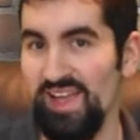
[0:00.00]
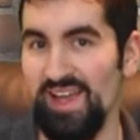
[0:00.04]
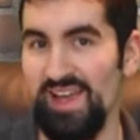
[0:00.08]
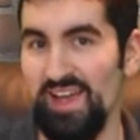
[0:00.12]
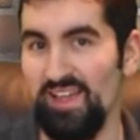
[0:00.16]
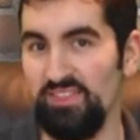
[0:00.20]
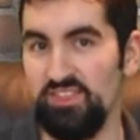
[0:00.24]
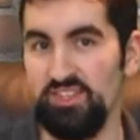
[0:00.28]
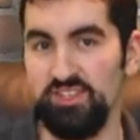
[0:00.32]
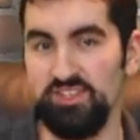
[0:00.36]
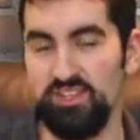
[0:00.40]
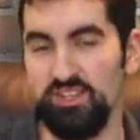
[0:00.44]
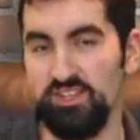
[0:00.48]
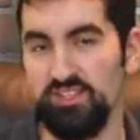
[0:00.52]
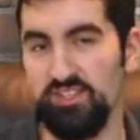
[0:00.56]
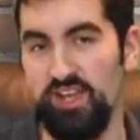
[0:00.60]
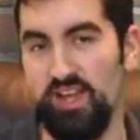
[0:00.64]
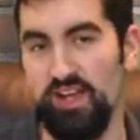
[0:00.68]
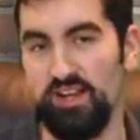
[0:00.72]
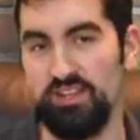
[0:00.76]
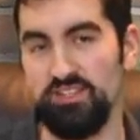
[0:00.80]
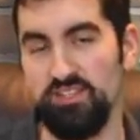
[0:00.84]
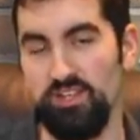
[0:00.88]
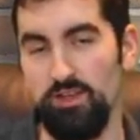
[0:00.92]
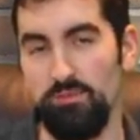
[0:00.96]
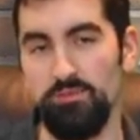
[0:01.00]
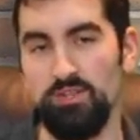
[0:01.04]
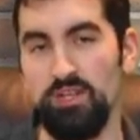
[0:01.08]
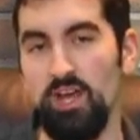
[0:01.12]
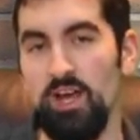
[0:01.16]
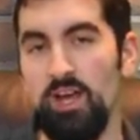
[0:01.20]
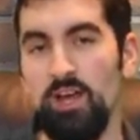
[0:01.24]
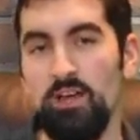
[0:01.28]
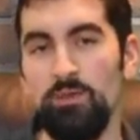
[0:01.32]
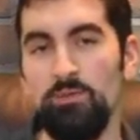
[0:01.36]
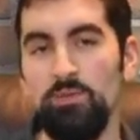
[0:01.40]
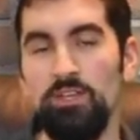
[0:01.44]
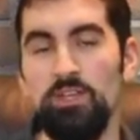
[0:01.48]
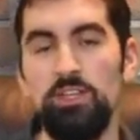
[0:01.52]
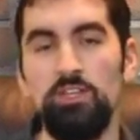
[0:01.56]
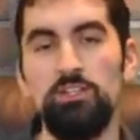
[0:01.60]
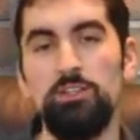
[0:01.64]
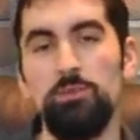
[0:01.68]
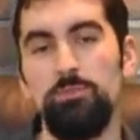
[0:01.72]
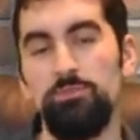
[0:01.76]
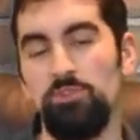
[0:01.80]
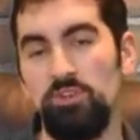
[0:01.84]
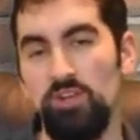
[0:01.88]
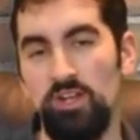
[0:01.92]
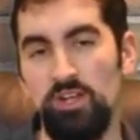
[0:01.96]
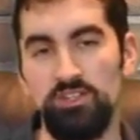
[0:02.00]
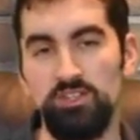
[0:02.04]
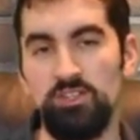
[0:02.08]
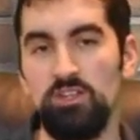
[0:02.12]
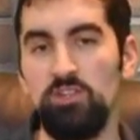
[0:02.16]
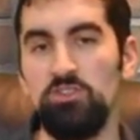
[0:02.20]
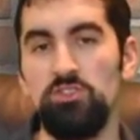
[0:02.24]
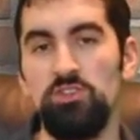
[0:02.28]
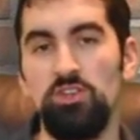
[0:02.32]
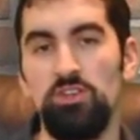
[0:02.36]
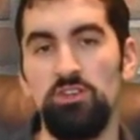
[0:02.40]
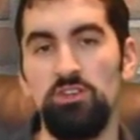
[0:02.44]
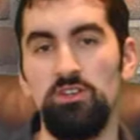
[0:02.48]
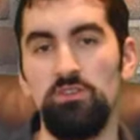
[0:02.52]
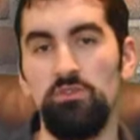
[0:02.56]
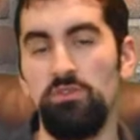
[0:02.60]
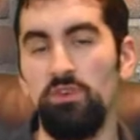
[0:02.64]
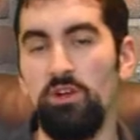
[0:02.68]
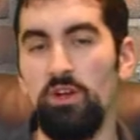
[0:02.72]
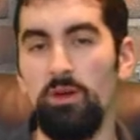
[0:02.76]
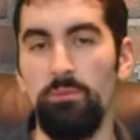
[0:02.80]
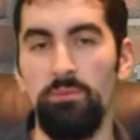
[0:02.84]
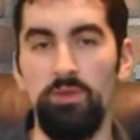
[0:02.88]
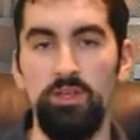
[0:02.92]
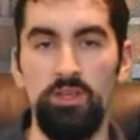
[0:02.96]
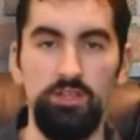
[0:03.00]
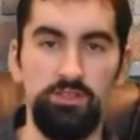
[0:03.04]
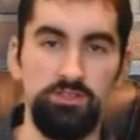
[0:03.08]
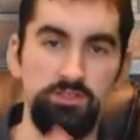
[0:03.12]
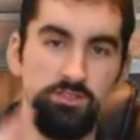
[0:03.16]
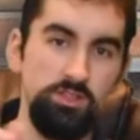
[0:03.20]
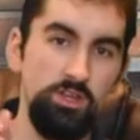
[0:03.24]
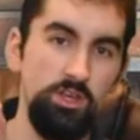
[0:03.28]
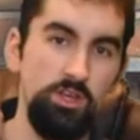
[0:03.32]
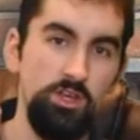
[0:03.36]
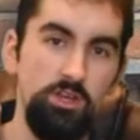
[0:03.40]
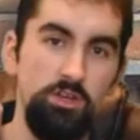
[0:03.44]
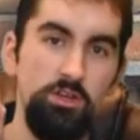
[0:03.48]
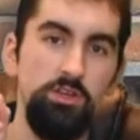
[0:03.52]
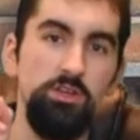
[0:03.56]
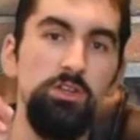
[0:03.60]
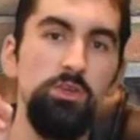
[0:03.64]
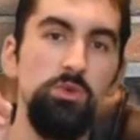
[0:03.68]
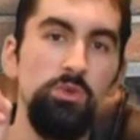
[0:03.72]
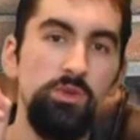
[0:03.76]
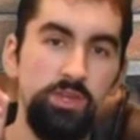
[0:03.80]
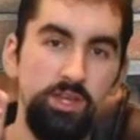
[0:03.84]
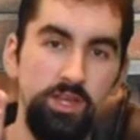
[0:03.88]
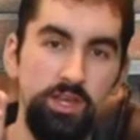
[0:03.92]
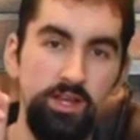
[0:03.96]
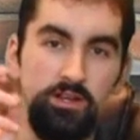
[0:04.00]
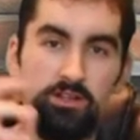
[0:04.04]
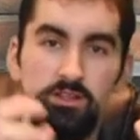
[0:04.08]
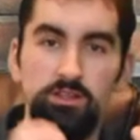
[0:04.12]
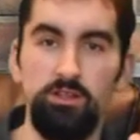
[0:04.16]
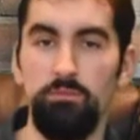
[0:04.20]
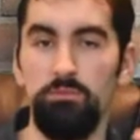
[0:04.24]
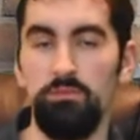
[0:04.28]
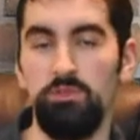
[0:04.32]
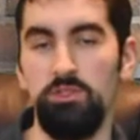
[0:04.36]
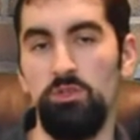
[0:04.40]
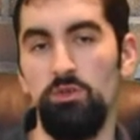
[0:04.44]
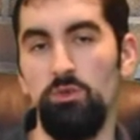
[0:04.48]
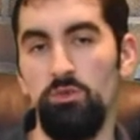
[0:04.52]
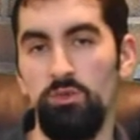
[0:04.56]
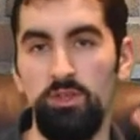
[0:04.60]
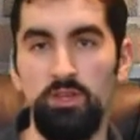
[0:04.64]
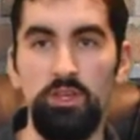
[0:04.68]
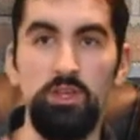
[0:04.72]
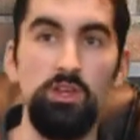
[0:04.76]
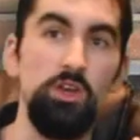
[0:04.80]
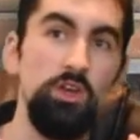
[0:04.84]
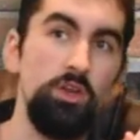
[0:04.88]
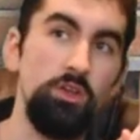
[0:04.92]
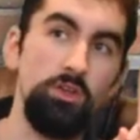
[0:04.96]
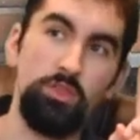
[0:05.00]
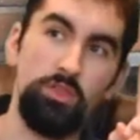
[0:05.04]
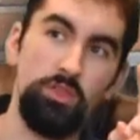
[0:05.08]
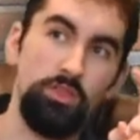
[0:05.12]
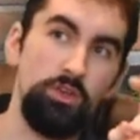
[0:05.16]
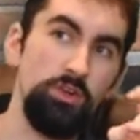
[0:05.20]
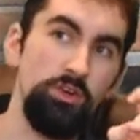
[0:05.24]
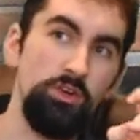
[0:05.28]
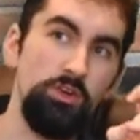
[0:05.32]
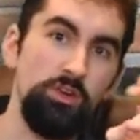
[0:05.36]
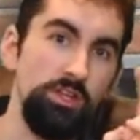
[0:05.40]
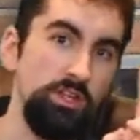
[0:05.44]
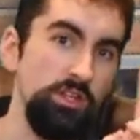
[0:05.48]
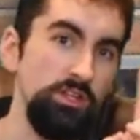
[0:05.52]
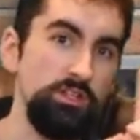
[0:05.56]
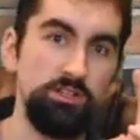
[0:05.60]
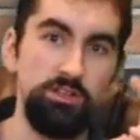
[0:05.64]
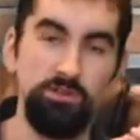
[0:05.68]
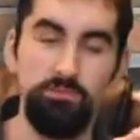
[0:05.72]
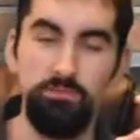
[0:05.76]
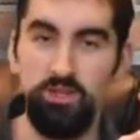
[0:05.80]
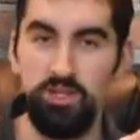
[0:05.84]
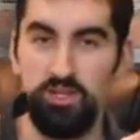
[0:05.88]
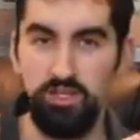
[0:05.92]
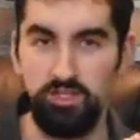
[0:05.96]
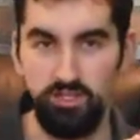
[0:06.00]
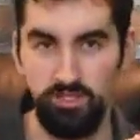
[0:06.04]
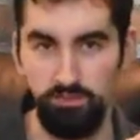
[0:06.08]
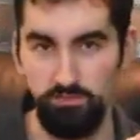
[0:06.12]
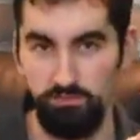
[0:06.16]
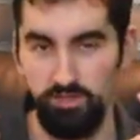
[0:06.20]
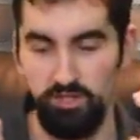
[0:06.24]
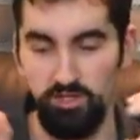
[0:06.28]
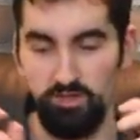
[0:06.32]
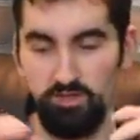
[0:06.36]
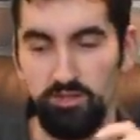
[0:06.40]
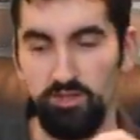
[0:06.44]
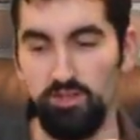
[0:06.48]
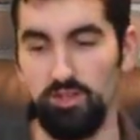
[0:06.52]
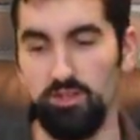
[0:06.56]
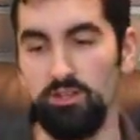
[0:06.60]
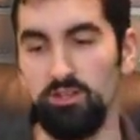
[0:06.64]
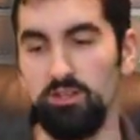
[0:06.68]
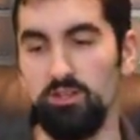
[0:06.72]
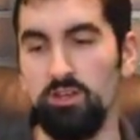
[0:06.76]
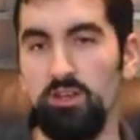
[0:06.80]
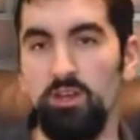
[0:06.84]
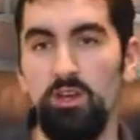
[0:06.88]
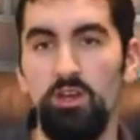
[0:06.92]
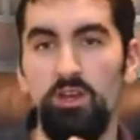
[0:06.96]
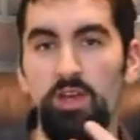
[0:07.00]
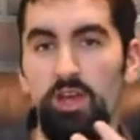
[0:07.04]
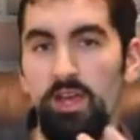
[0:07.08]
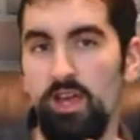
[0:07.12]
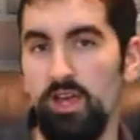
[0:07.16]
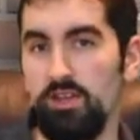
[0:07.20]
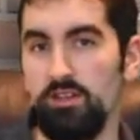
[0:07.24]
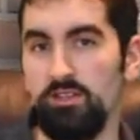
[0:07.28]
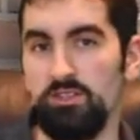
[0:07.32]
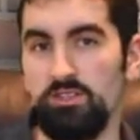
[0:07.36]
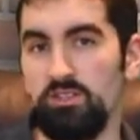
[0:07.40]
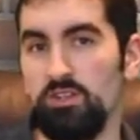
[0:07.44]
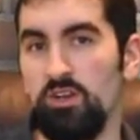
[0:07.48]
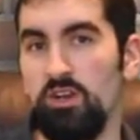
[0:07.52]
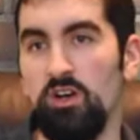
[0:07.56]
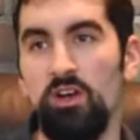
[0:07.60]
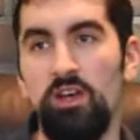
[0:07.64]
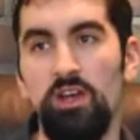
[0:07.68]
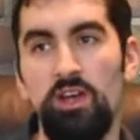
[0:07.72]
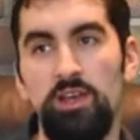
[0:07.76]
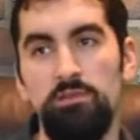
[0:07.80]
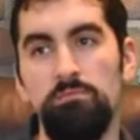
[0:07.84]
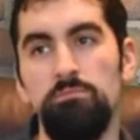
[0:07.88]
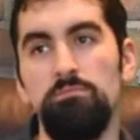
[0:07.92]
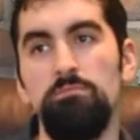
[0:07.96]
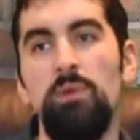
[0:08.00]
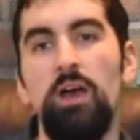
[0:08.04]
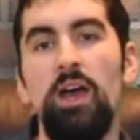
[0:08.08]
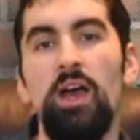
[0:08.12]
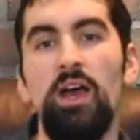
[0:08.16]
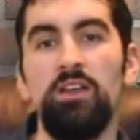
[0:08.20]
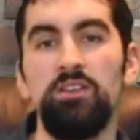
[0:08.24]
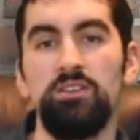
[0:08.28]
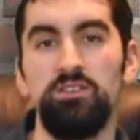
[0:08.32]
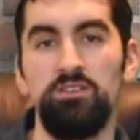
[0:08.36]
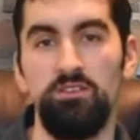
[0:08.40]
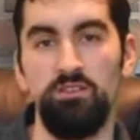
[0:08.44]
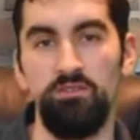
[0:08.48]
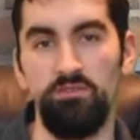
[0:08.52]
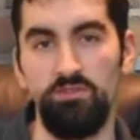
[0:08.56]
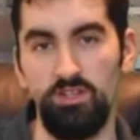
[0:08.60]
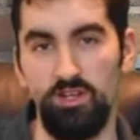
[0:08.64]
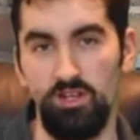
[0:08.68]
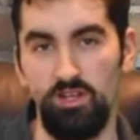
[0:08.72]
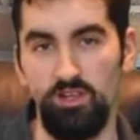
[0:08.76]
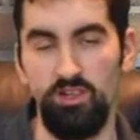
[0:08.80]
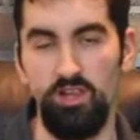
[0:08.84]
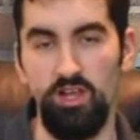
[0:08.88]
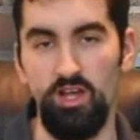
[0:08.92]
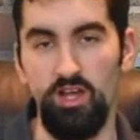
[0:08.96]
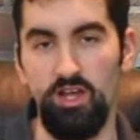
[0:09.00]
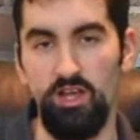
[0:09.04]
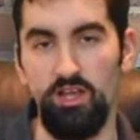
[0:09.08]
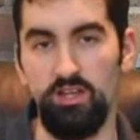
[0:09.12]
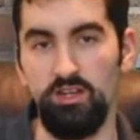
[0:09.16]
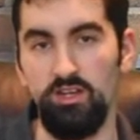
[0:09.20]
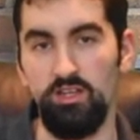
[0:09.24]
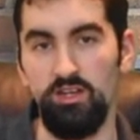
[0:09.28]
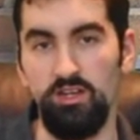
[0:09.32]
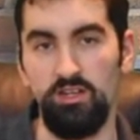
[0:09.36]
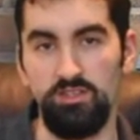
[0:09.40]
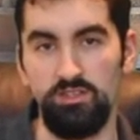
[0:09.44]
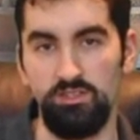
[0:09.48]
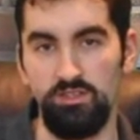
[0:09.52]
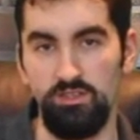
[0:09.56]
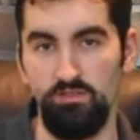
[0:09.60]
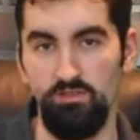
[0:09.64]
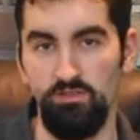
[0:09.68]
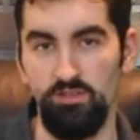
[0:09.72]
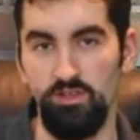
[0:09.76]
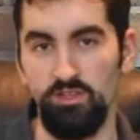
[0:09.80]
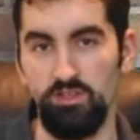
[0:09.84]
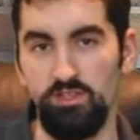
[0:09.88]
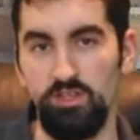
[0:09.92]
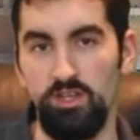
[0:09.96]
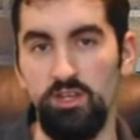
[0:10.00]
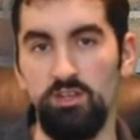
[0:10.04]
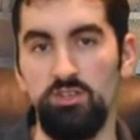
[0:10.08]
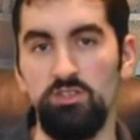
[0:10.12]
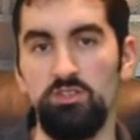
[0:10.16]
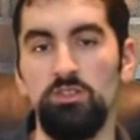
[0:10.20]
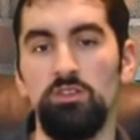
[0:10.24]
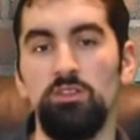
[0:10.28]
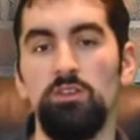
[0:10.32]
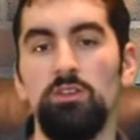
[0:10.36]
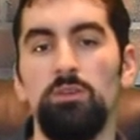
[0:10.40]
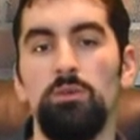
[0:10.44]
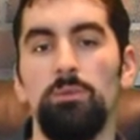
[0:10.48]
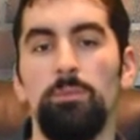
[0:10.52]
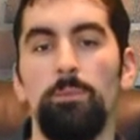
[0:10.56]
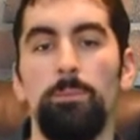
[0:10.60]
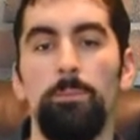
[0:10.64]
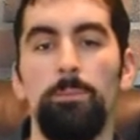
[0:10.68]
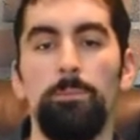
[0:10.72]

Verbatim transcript: at this exact same time, Egypt transitioned from its new kingdom to the Third Intermediate Period and saw a massive decline in its civilization.